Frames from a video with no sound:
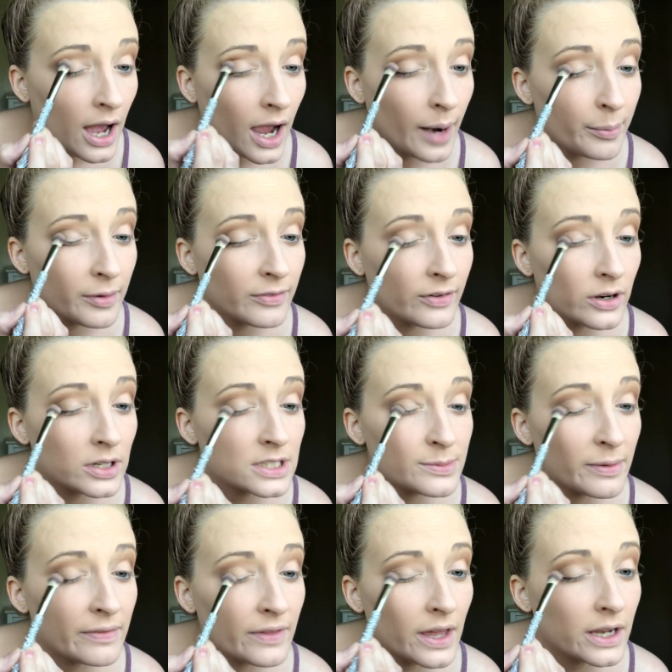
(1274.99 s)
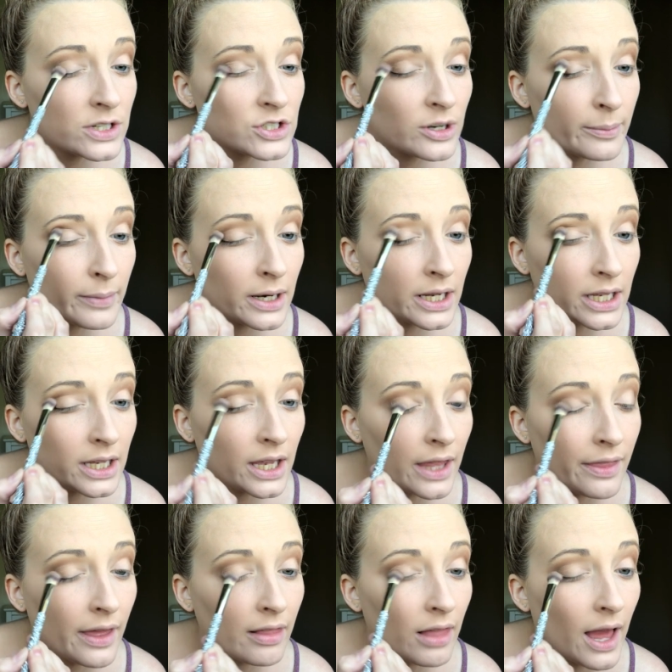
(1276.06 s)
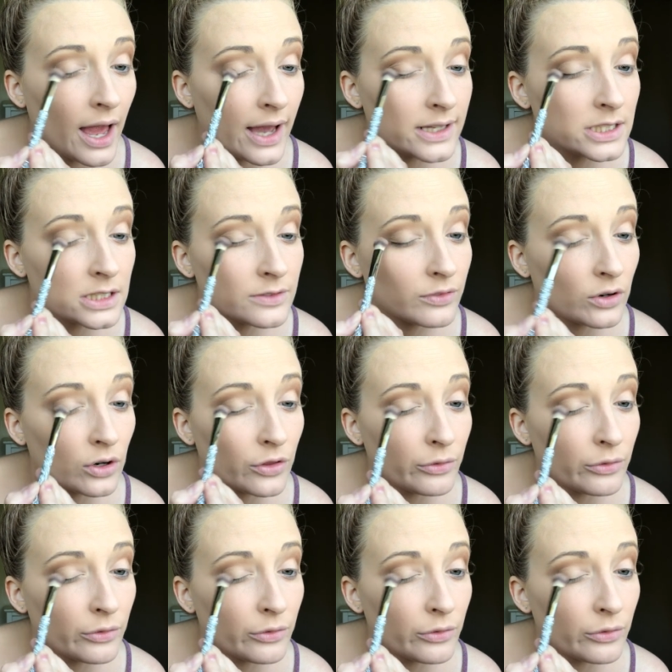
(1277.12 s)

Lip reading: I prefer to spend the extra money and they last for